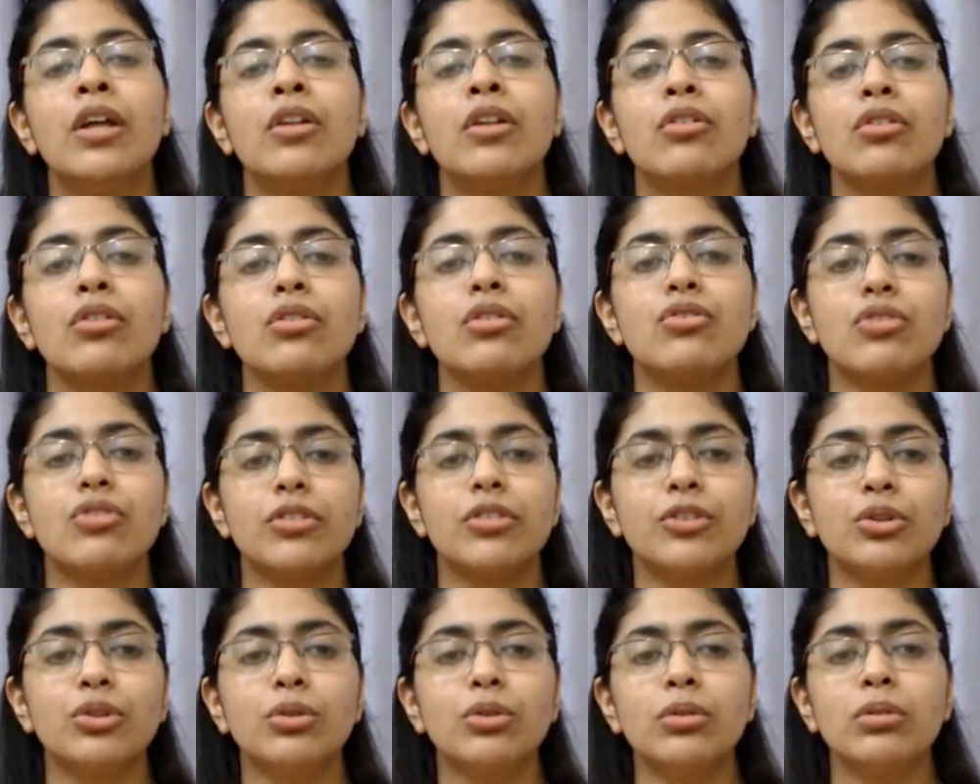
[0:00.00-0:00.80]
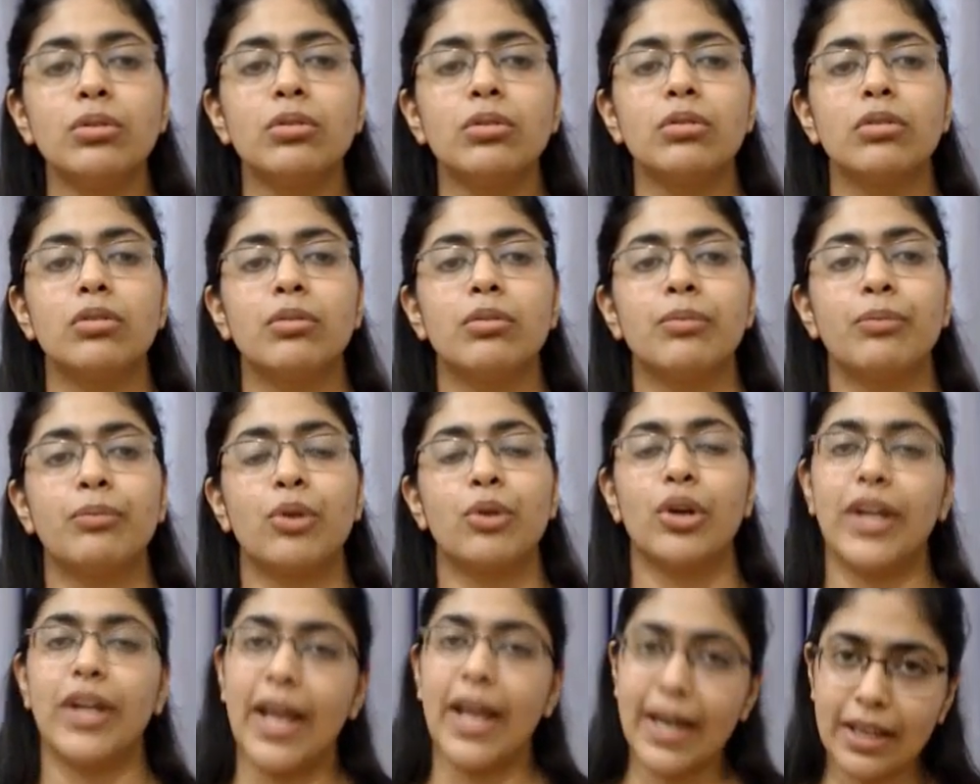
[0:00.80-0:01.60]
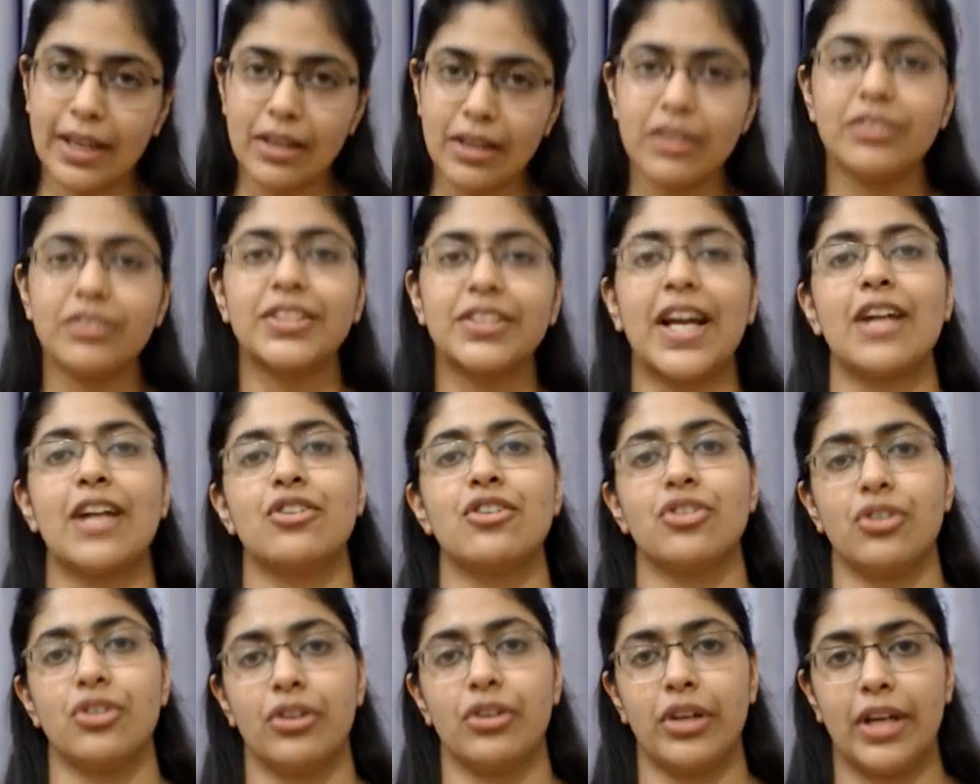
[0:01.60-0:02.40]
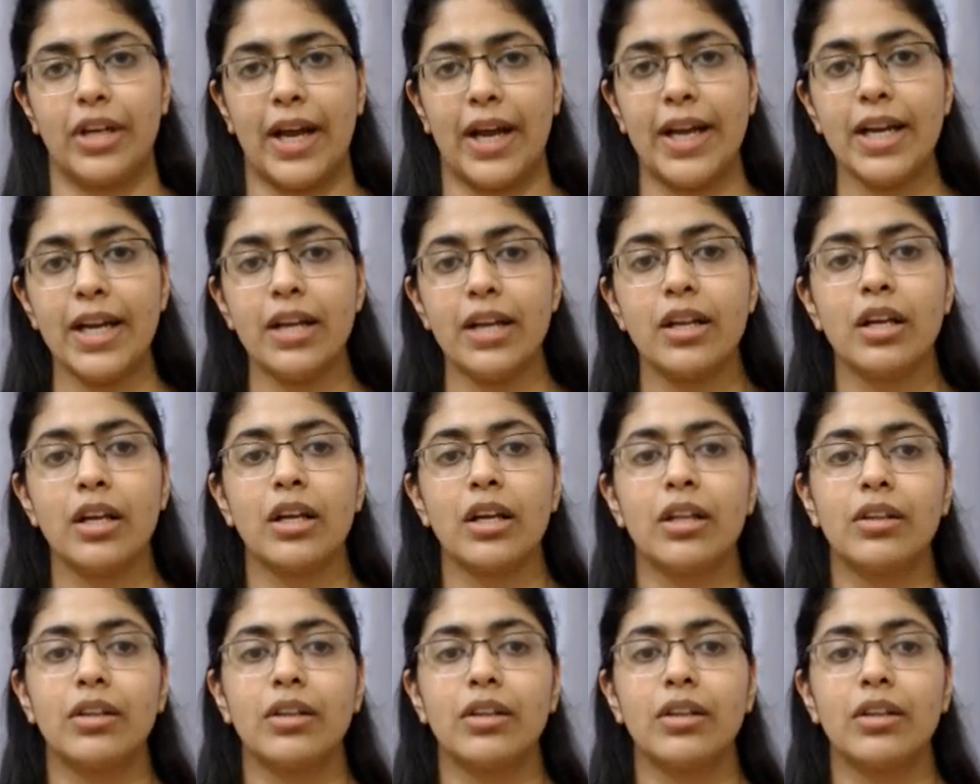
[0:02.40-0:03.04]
So just to protect his statutory right,